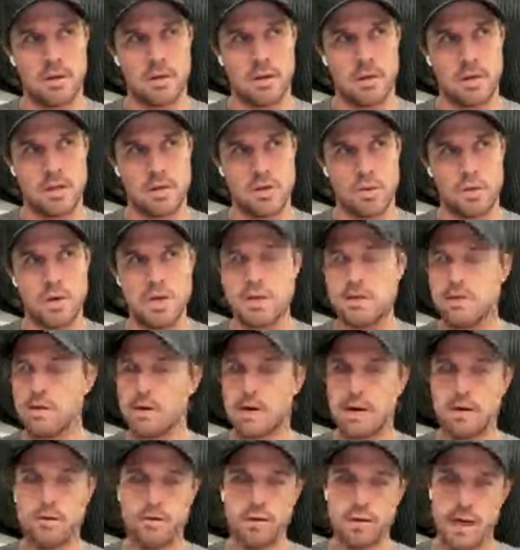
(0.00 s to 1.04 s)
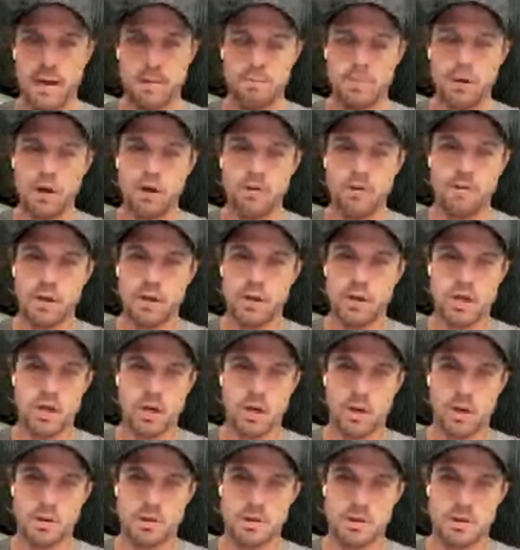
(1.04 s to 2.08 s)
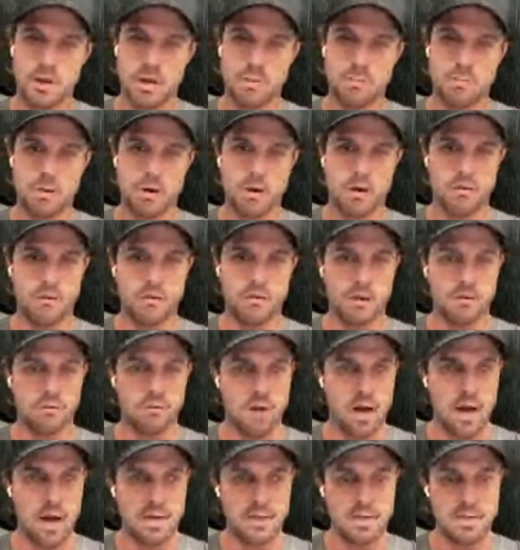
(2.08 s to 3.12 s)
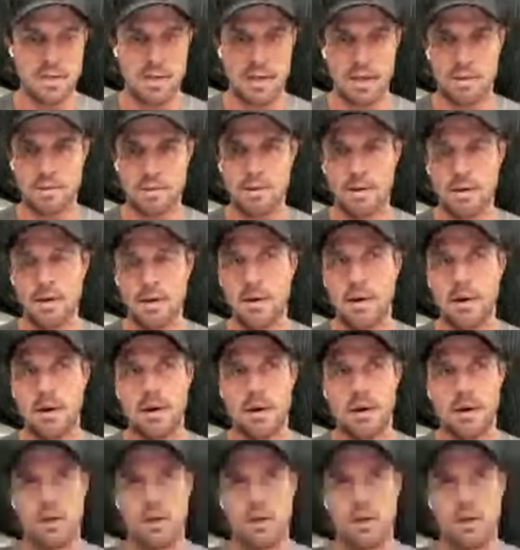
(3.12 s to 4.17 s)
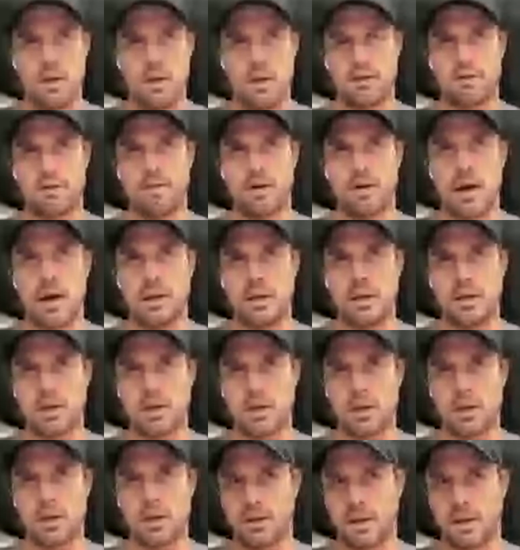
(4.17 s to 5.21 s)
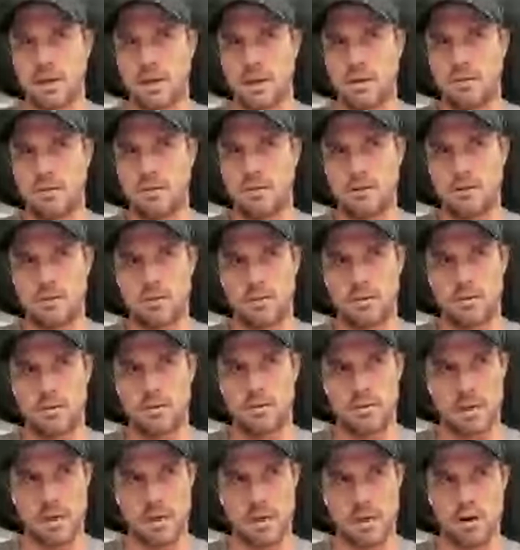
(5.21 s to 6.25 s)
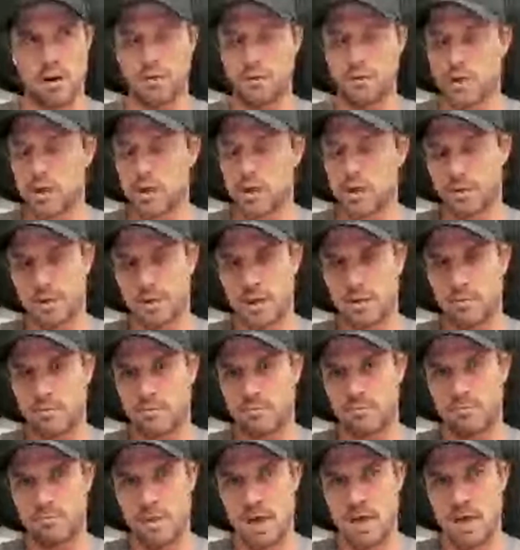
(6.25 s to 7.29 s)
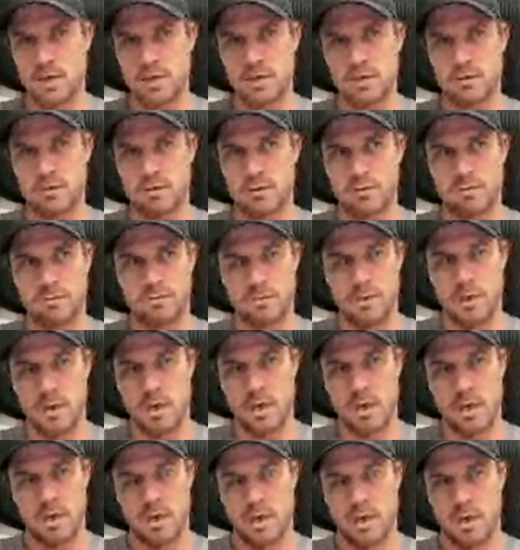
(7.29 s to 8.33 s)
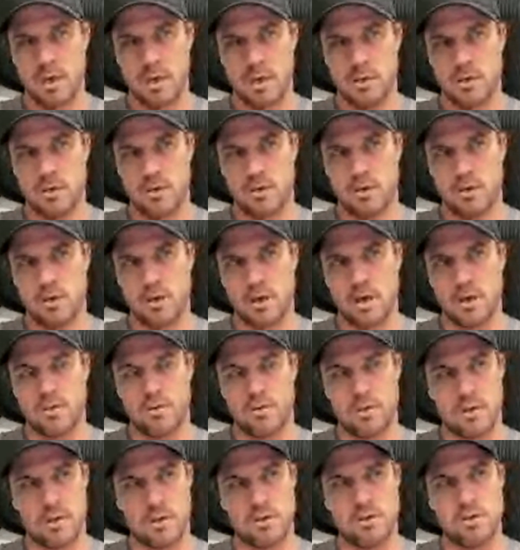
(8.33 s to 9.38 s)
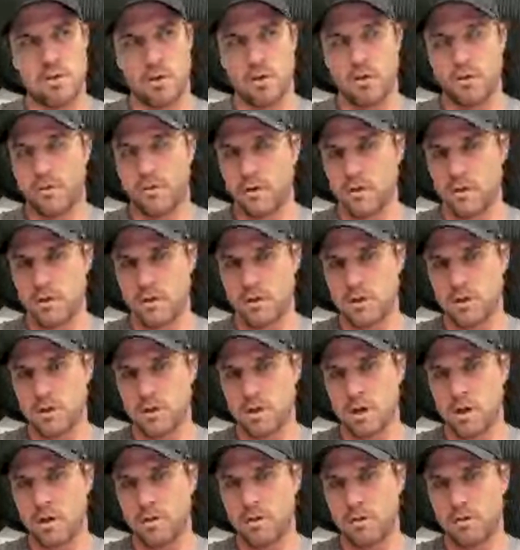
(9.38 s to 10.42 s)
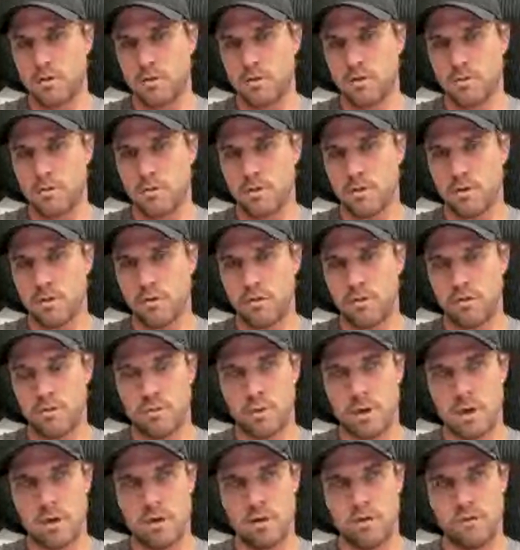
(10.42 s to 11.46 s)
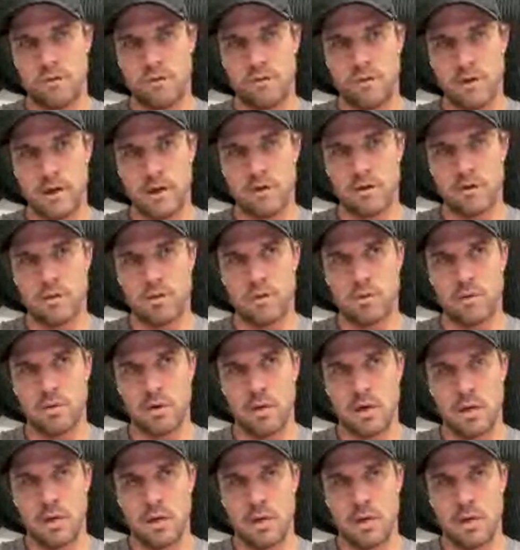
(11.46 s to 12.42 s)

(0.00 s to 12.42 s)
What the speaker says: is always looking for that perfect shot, that perfect race, that defining shot that gives you that golf shot that makes your endorphins just go through the roof when you feel